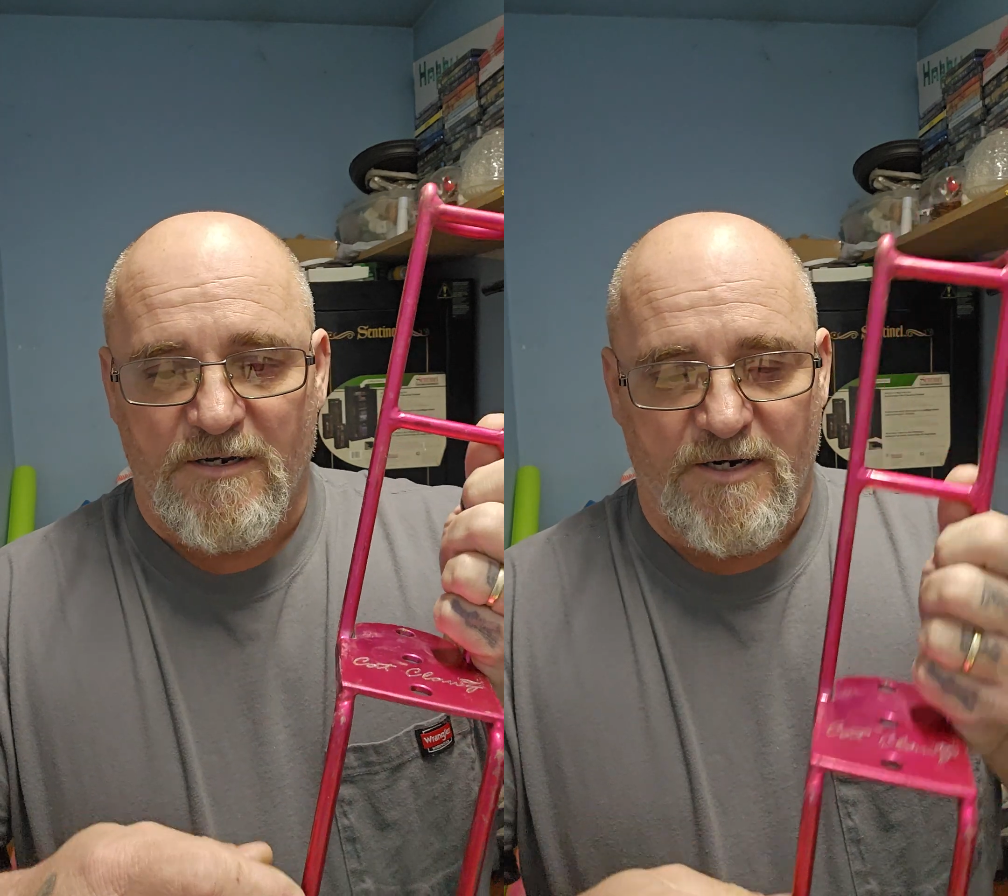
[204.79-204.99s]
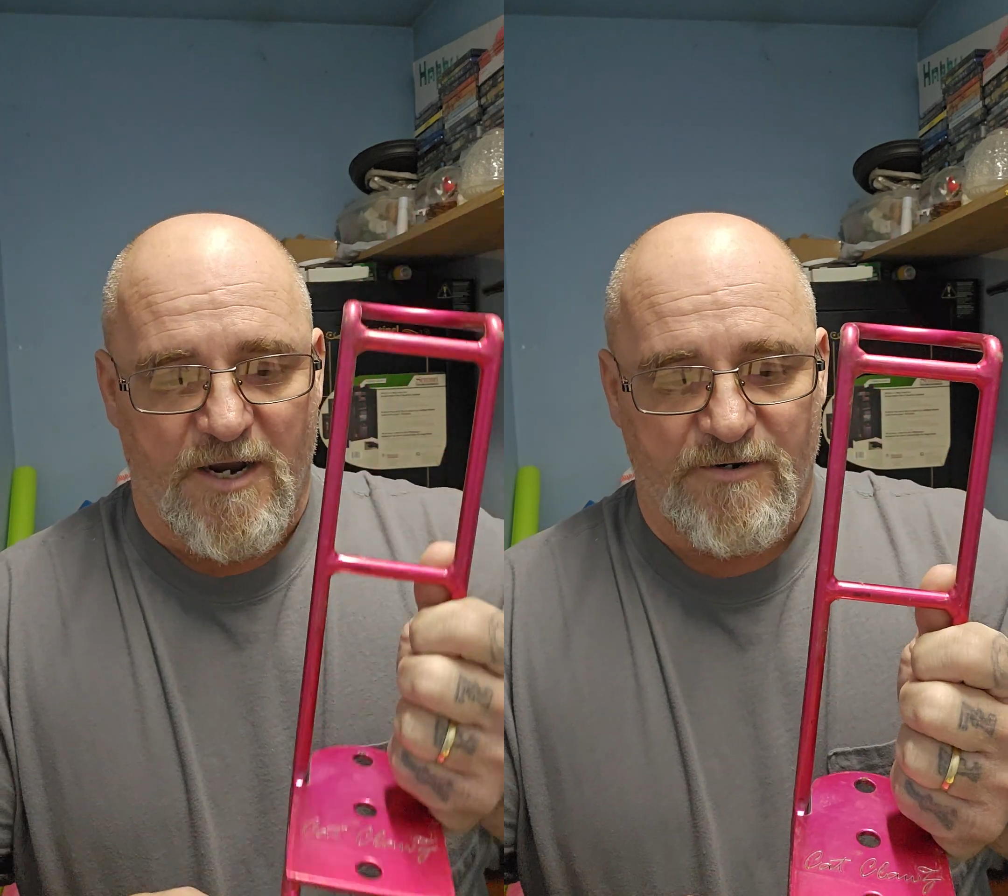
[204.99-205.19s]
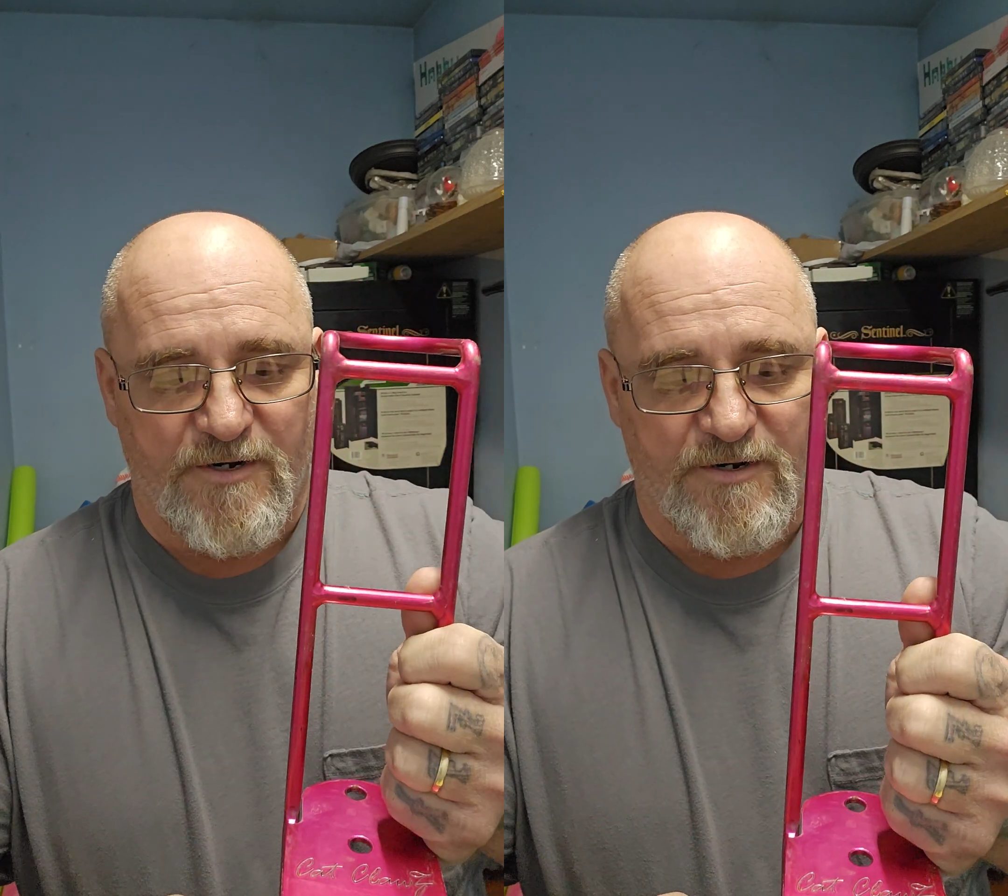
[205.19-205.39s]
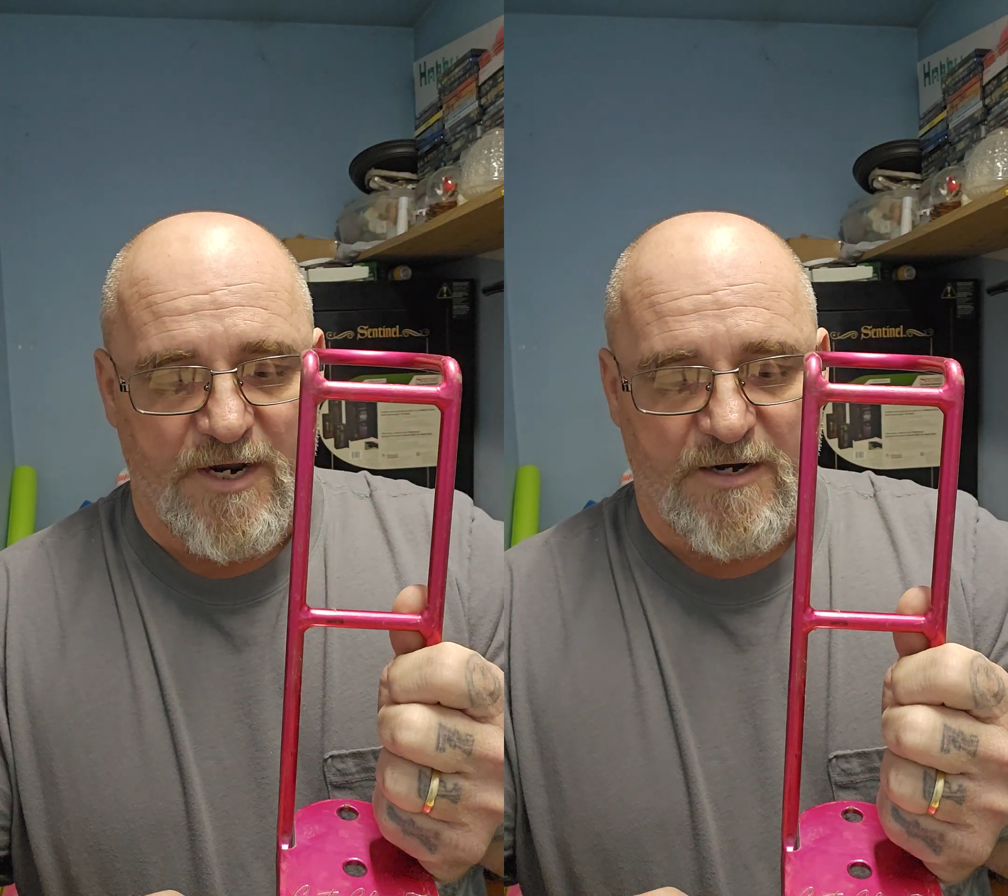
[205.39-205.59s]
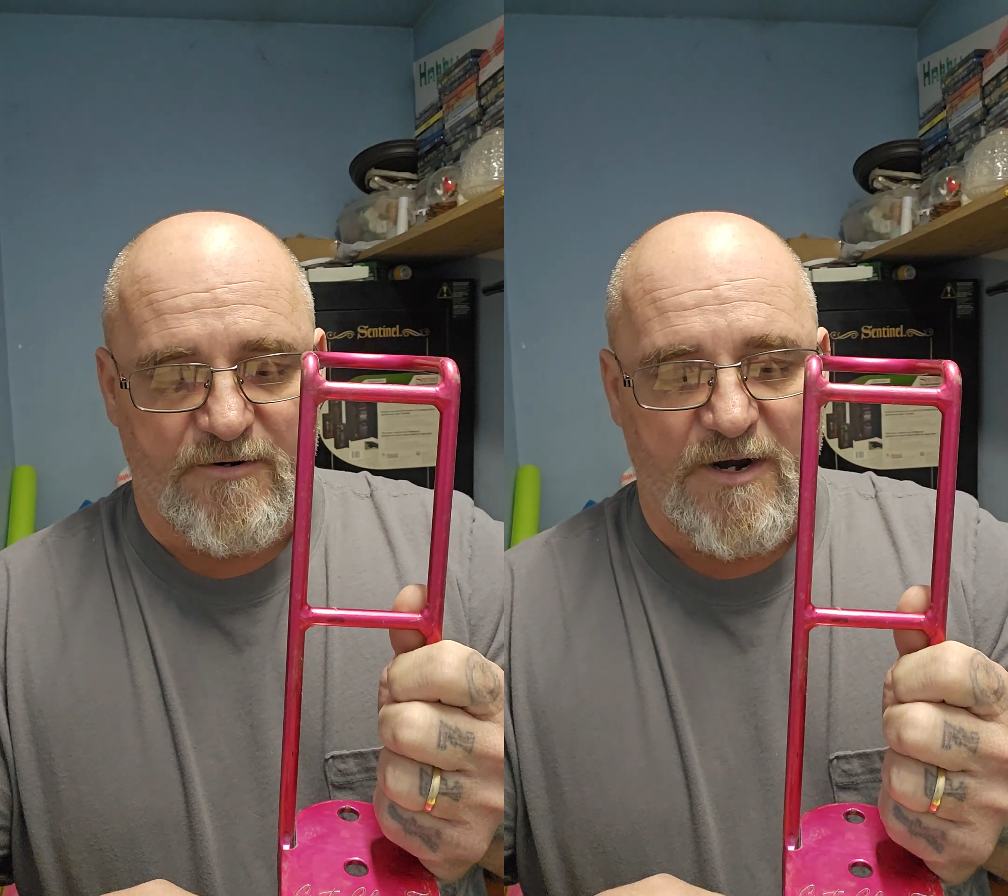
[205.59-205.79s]
down into
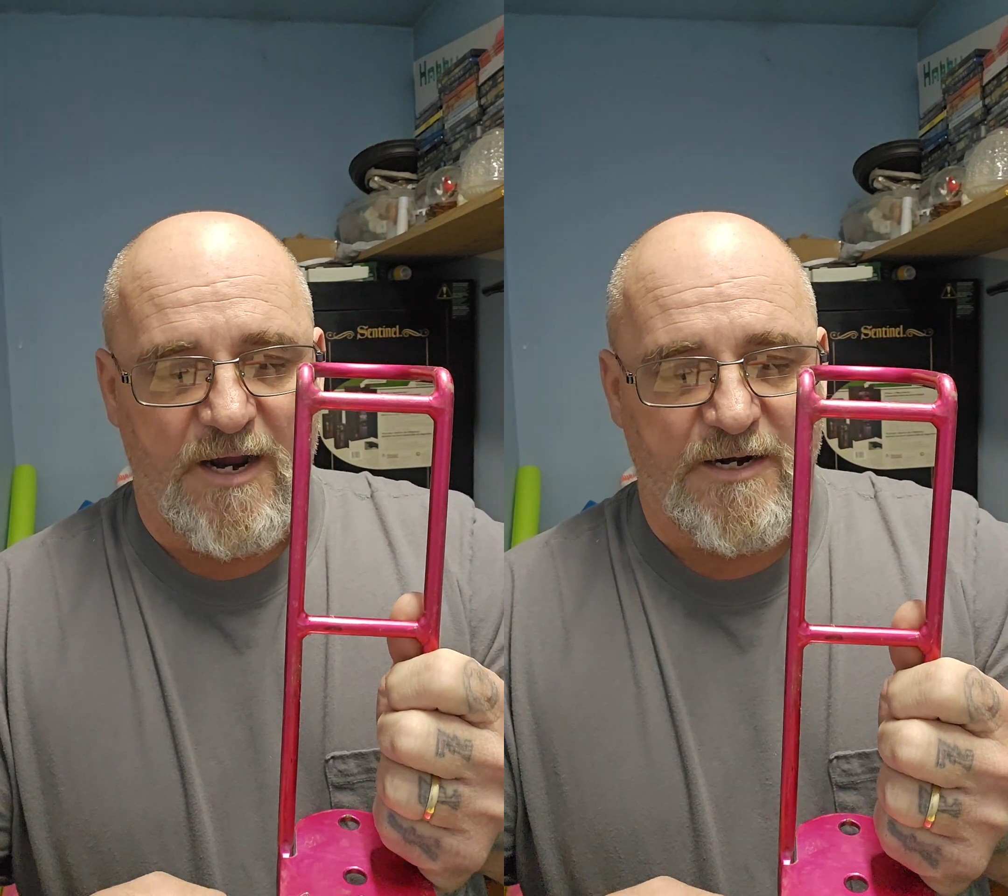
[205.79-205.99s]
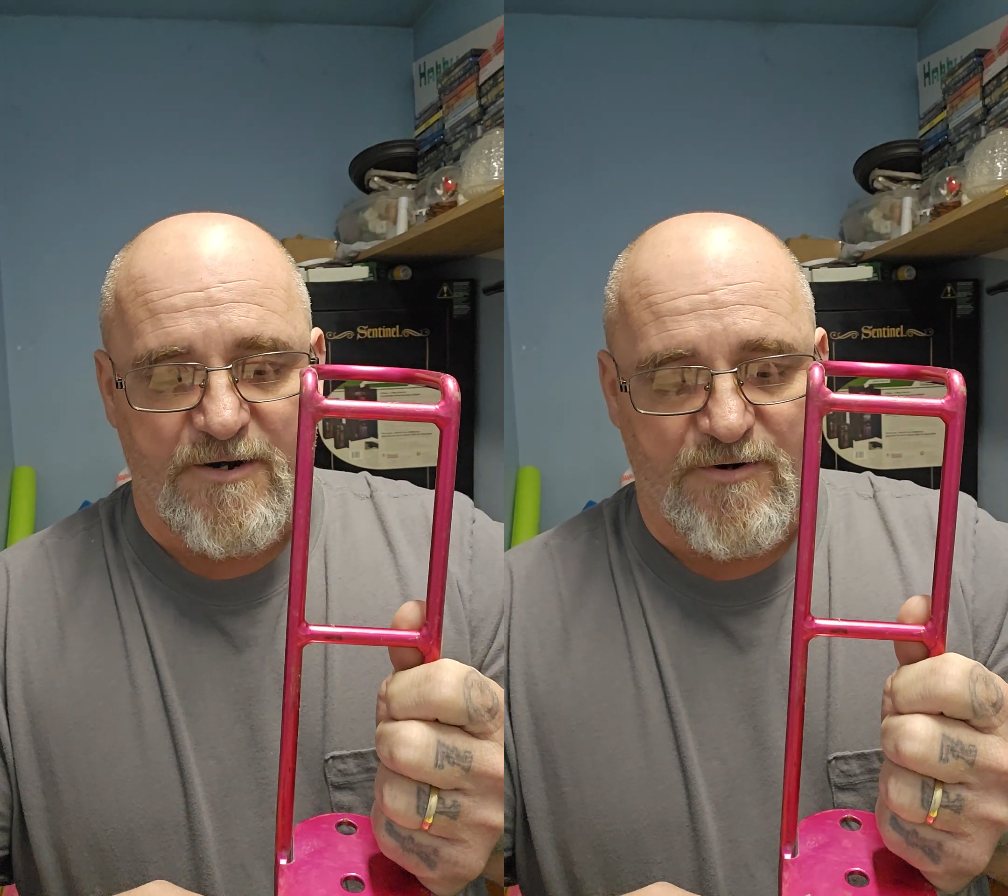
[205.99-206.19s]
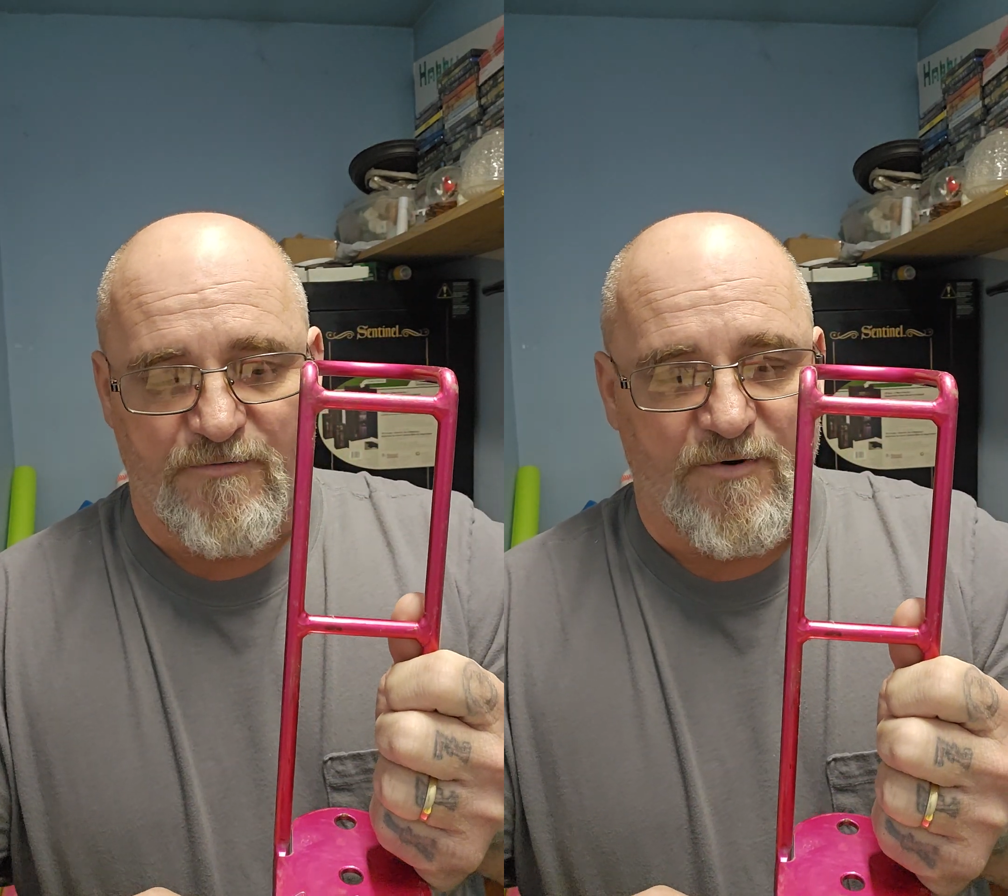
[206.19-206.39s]
that crack and your